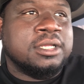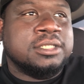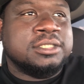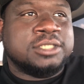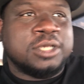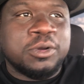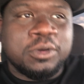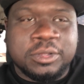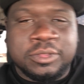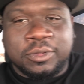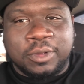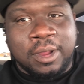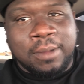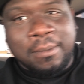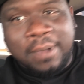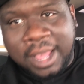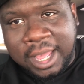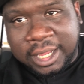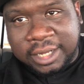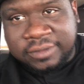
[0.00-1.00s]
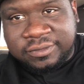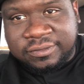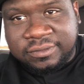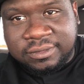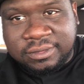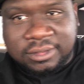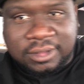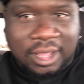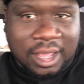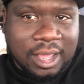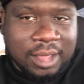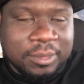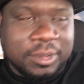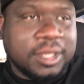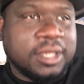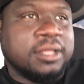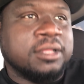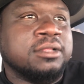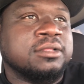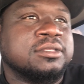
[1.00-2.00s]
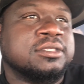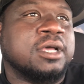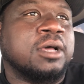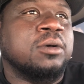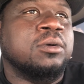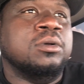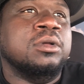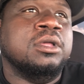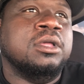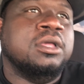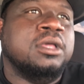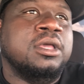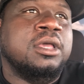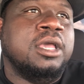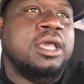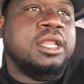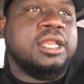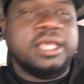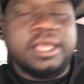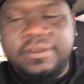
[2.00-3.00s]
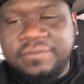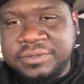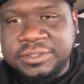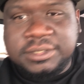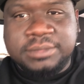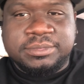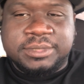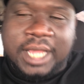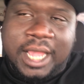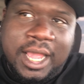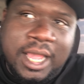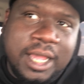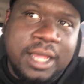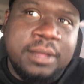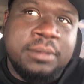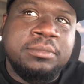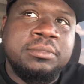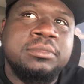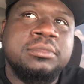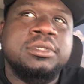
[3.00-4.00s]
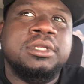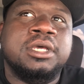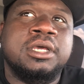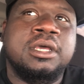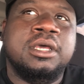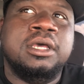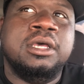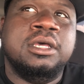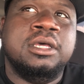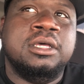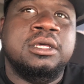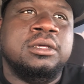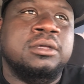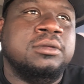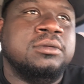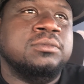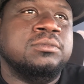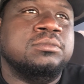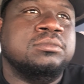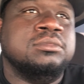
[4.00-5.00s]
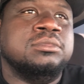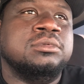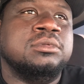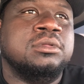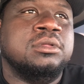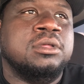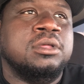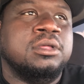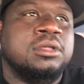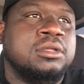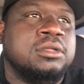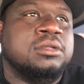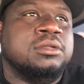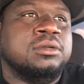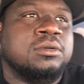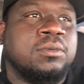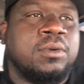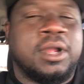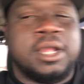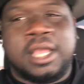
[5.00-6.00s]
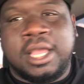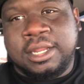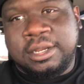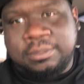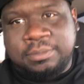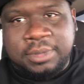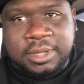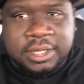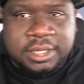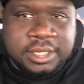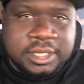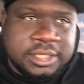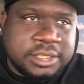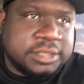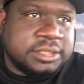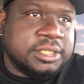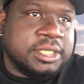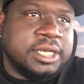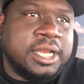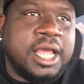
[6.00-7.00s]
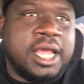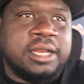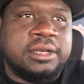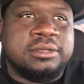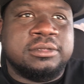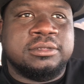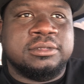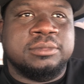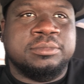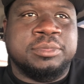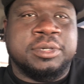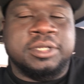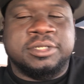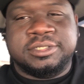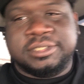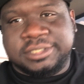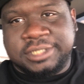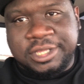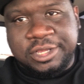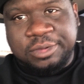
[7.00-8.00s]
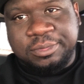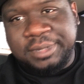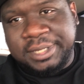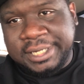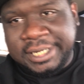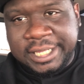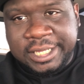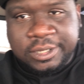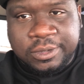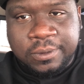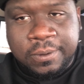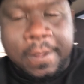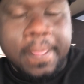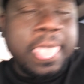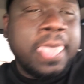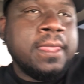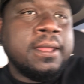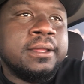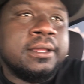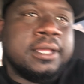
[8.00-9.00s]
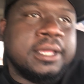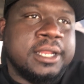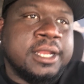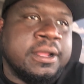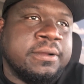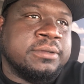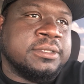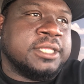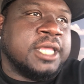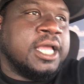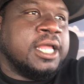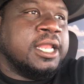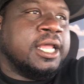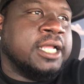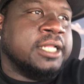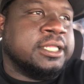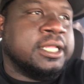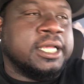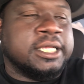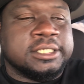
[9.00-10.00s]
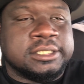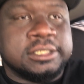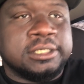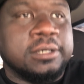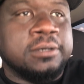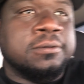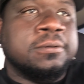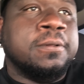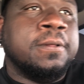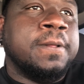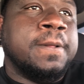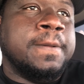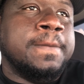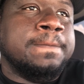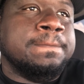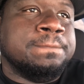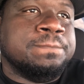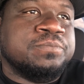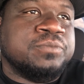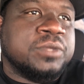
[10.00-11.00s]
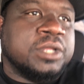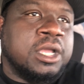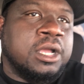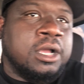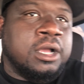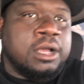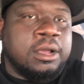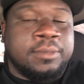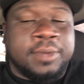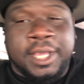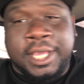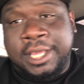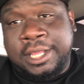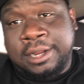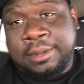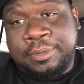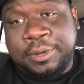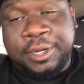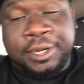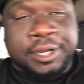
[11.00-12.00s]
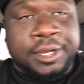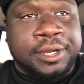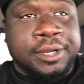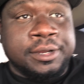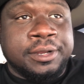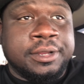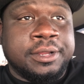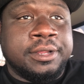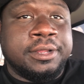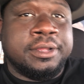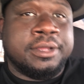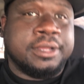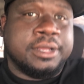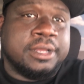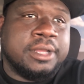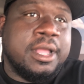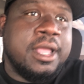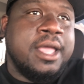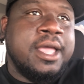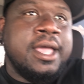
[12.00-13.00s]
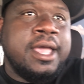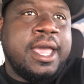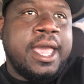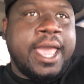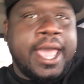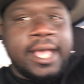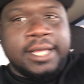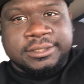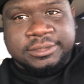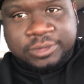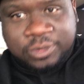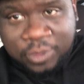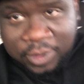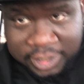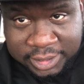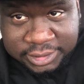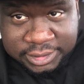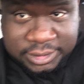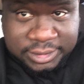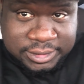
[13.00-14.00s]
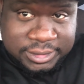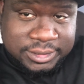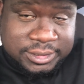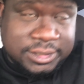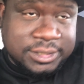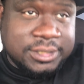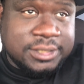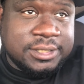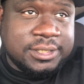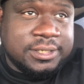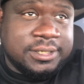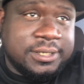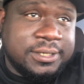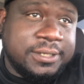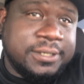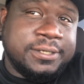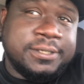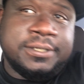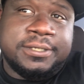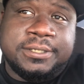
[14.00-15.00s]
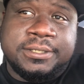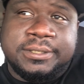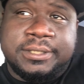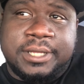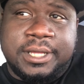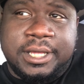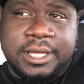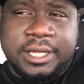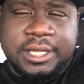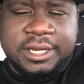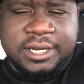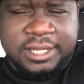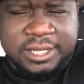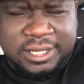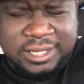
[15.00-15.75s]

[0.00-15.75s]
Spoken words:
2 or 3 months. You know what I mean? So it'll give us some time to work out the bugs but still be legal and everything like that. So I'm gonna head up here, ask some questions, and